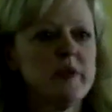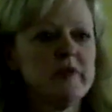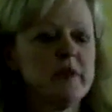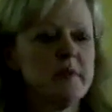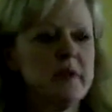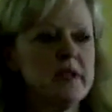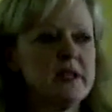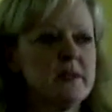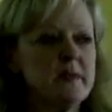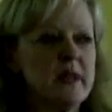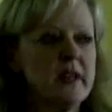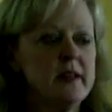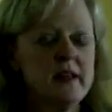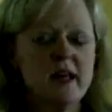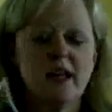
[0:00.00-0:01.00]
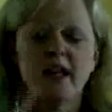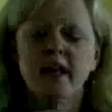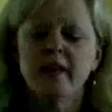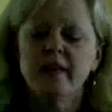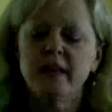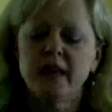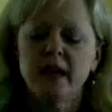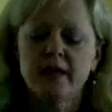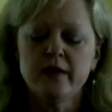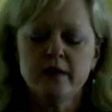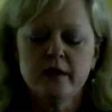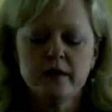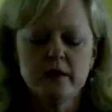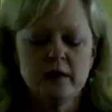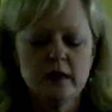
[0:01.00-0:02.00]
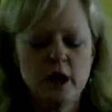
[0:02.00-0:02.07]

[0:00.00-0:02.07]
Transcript: rent from month to month. The other